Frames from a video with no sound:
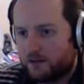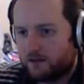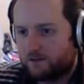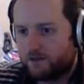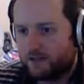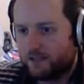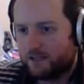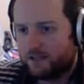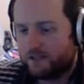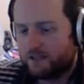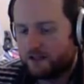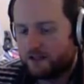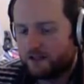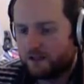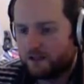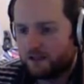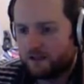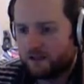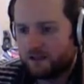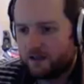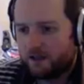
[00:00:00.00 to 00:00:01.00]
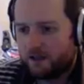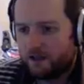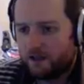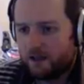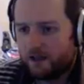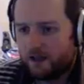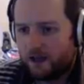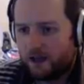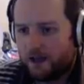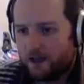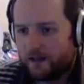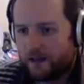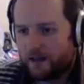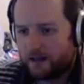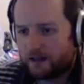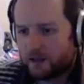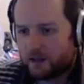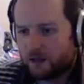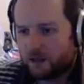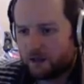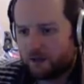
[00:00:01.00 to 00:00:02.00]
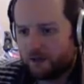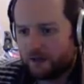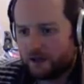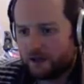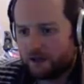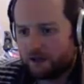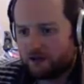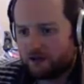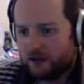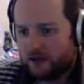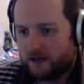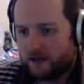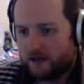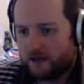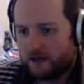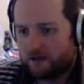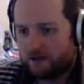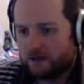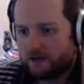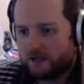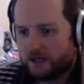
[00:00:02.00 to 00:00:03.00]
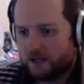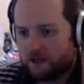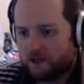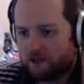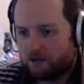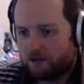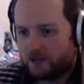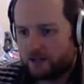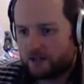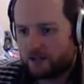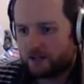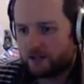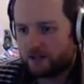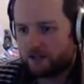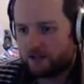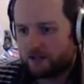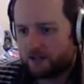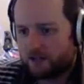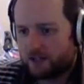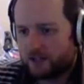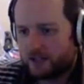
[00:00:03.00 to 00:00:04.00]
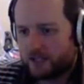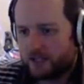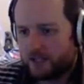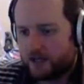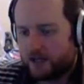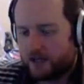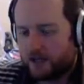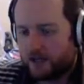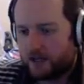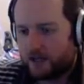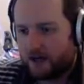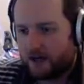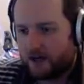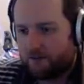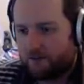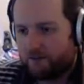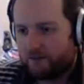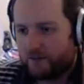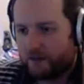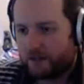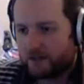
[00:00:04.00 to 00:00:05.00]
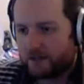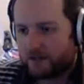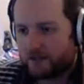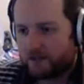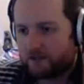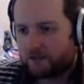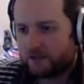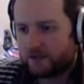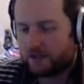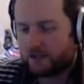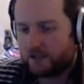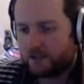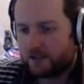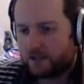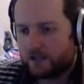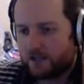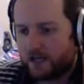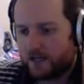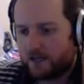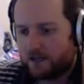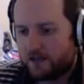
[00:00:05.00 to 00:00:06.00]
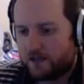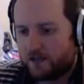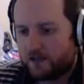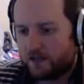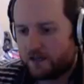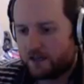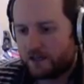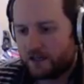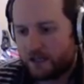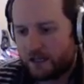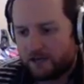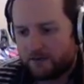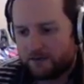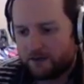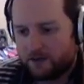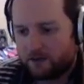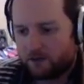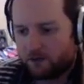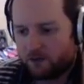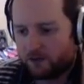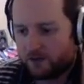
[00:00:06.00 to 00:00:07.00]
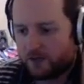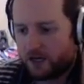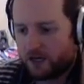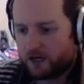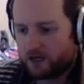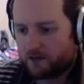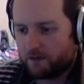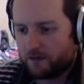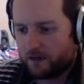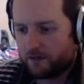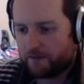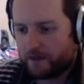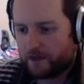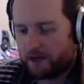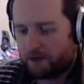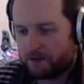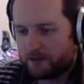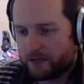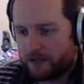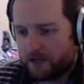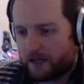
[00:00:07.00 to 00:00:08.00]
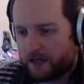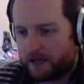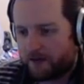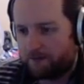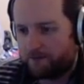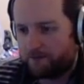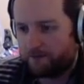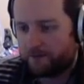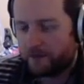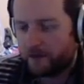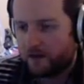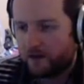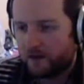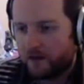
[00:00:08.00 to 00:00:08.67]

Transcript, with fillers: Enderman behind me. And I was talking with a, and then I was saying to a Christian the other day. Um, this Christian said g- gave the old argument about, um,